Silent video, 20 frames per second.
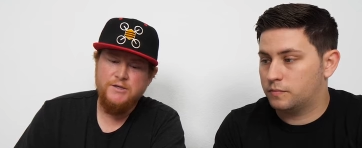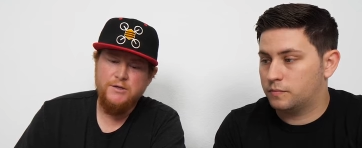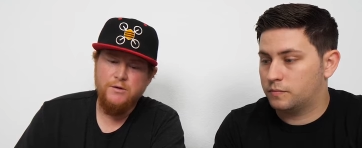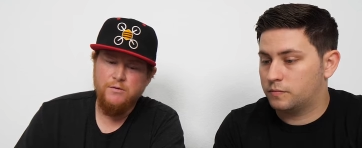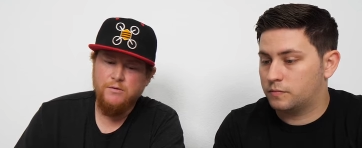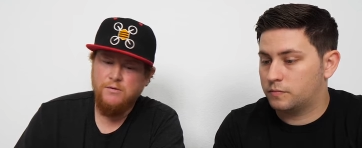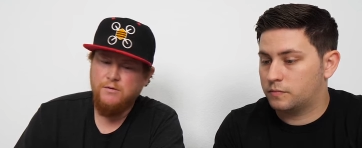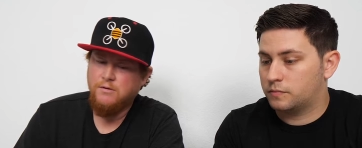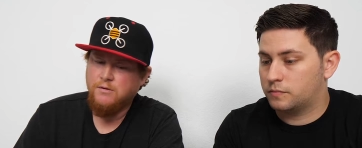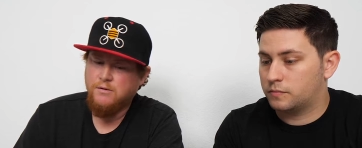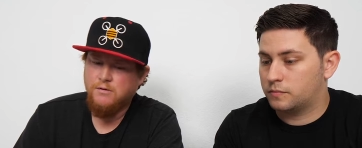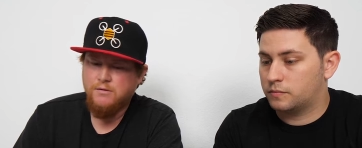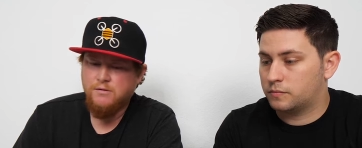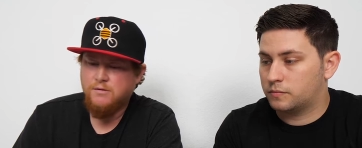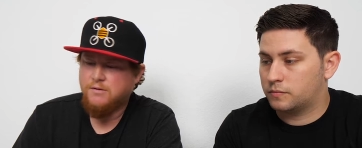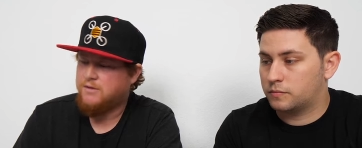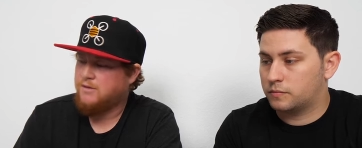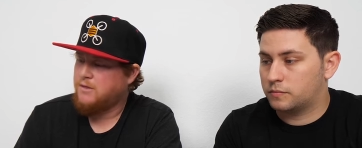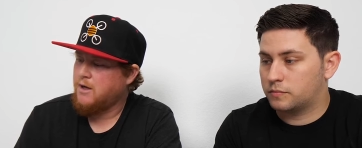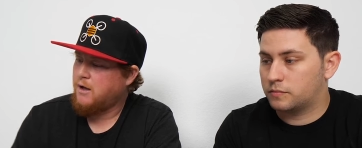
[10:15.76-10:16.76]
Speaker 1: so
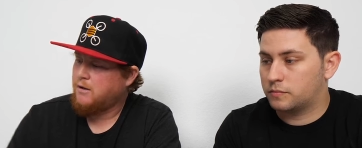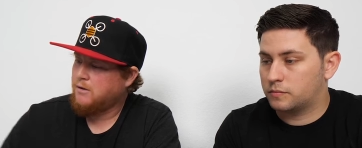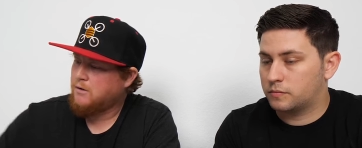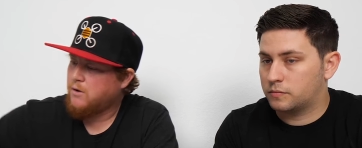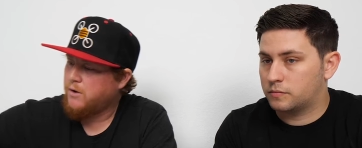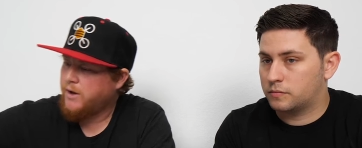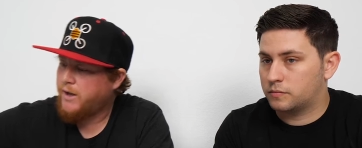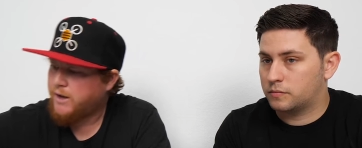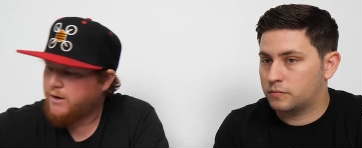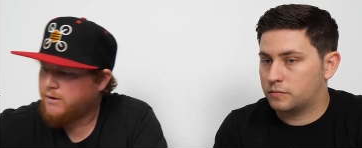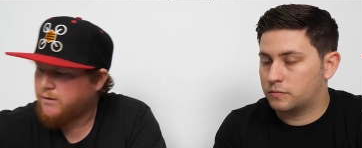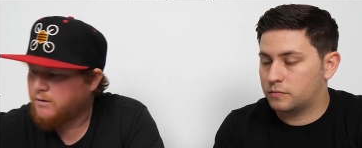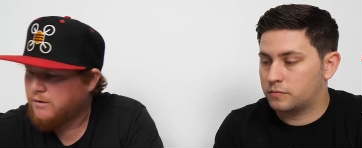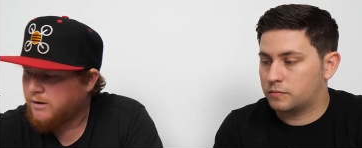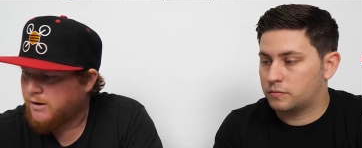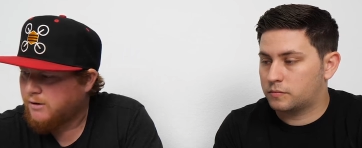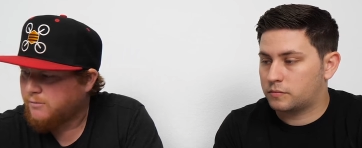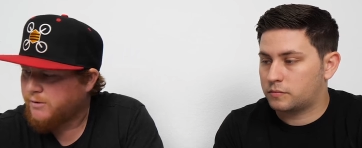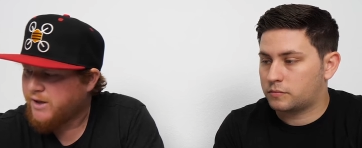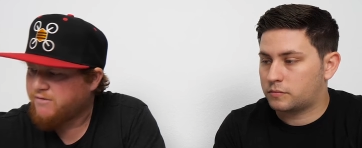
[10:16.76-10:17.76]
I'll go ahead and
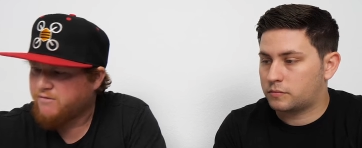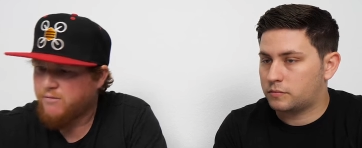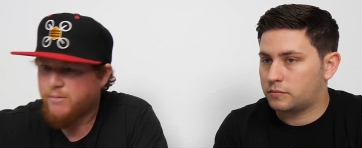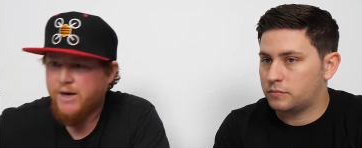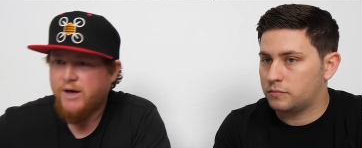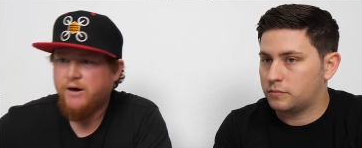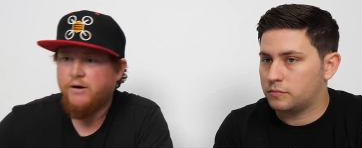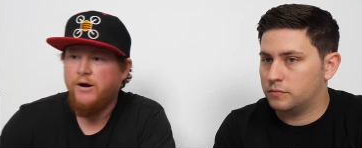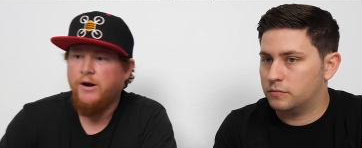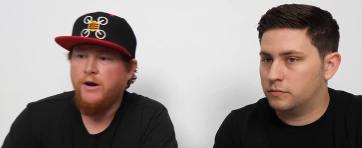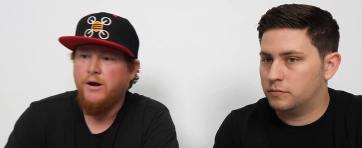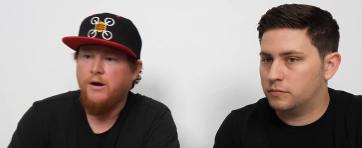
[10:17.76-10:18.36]
uh, we have a battery